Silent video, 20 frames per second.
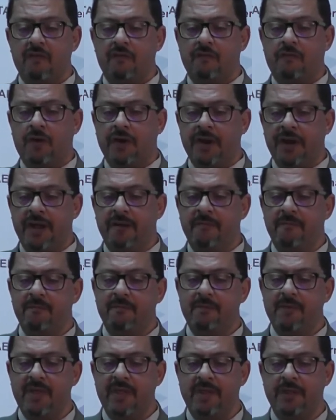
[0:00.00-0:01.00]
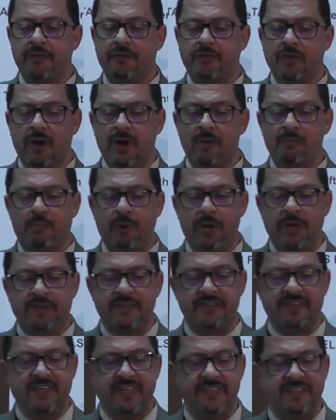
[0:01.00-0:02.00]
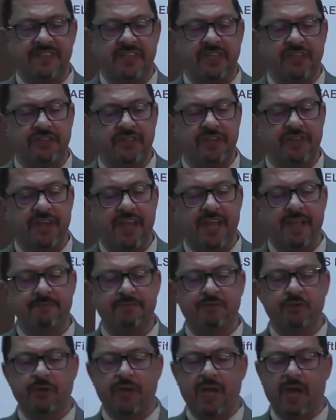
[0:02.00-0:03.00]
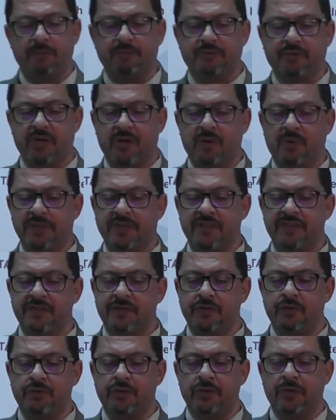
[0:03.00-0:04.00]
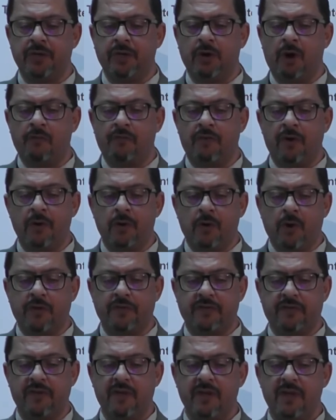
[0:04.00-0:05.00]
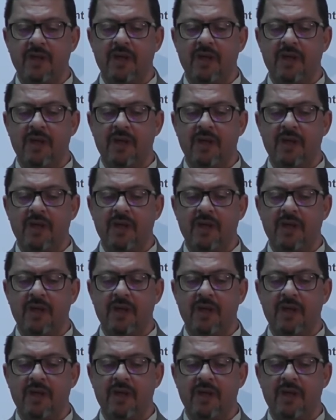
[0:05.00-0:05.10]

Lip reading: For him, the term politicization aims to capture what is usually overlooked